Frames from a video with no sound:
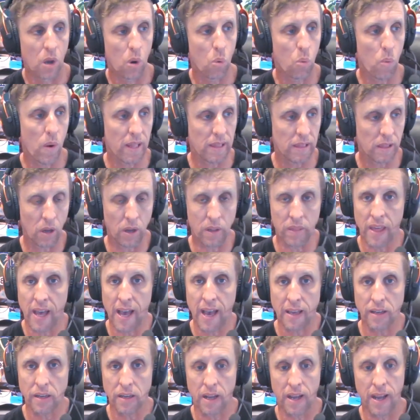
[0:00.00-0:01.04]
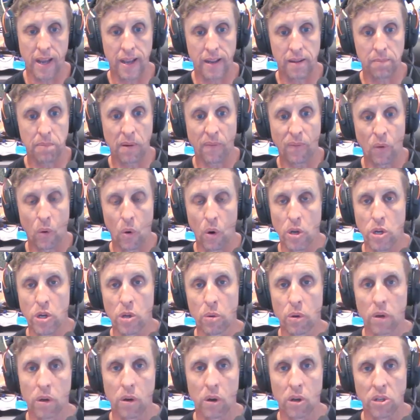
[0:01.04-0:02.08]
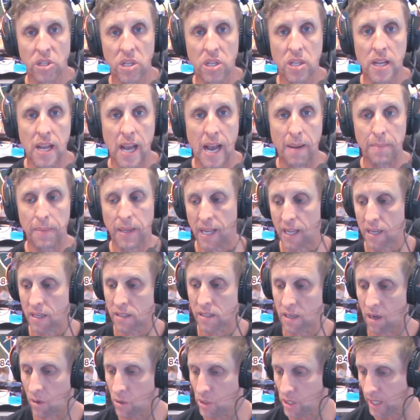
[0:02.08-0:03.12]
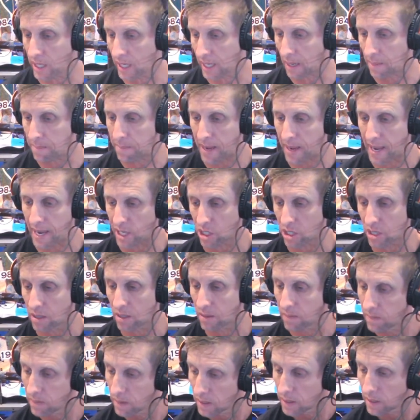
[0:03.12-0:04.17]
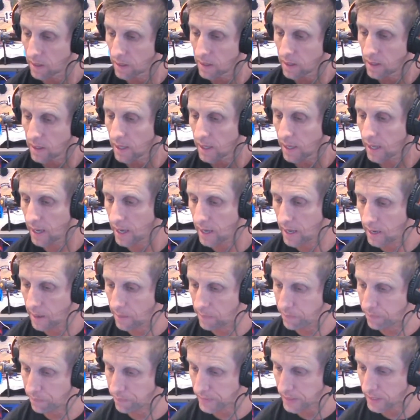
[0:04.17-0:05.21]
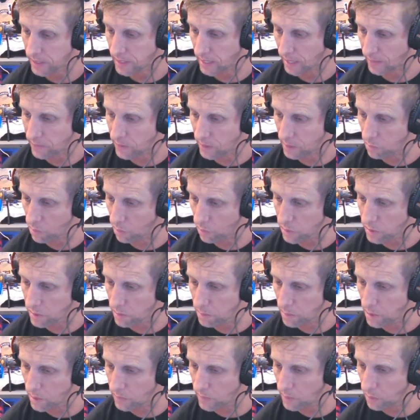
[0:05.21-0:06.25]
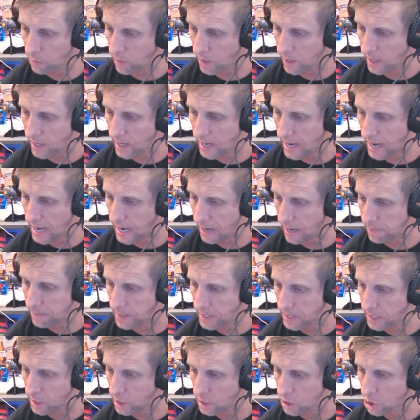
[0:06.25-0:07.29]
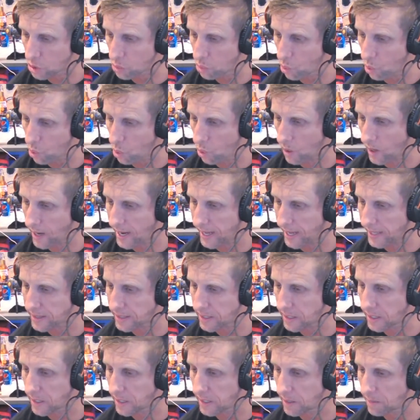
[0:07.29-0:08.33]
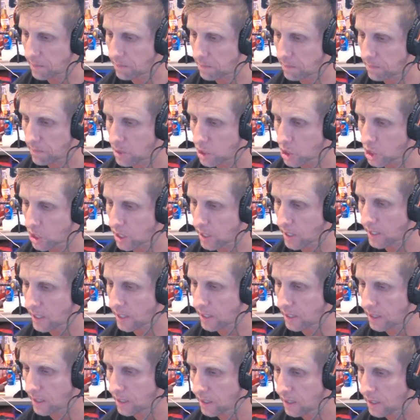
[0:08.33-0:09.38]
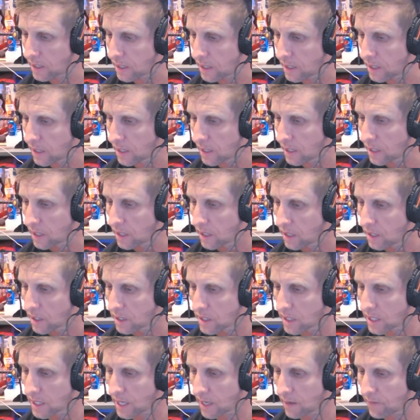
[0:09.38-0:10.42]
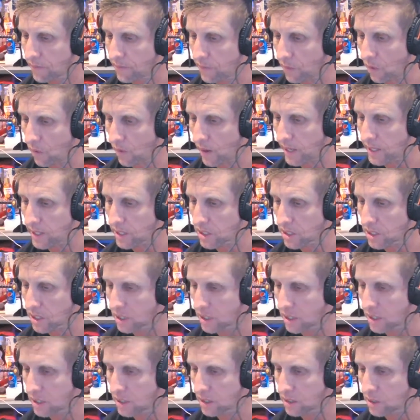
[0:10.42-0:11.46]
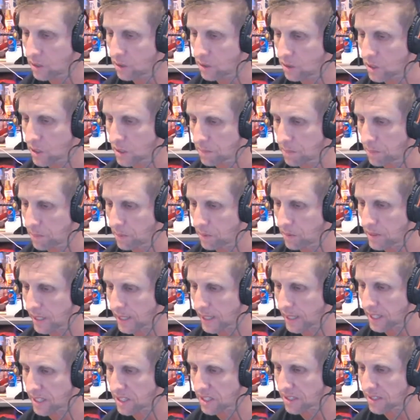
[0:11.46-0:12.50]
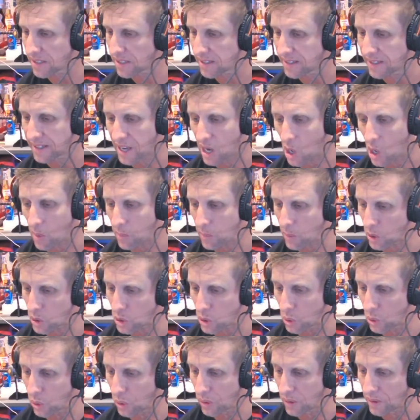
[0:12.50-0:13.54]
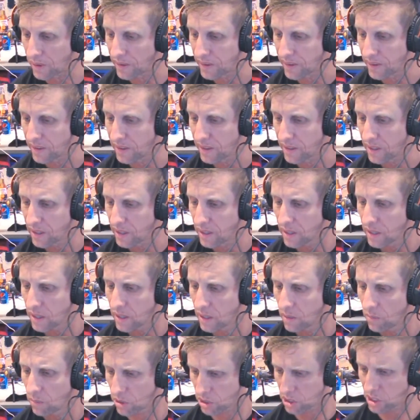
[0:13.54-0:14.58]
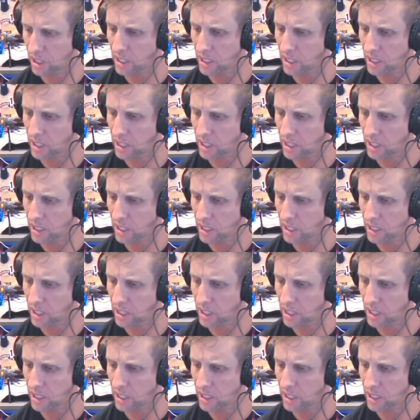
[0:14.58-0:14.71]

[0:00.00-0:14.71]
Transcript: went like that. And before I knew it, I was in the army getting told you're going to get bashed. Dave D, what was the movie where Army swore at the machine to get fines to use as poo tickets? I'm not sure. What's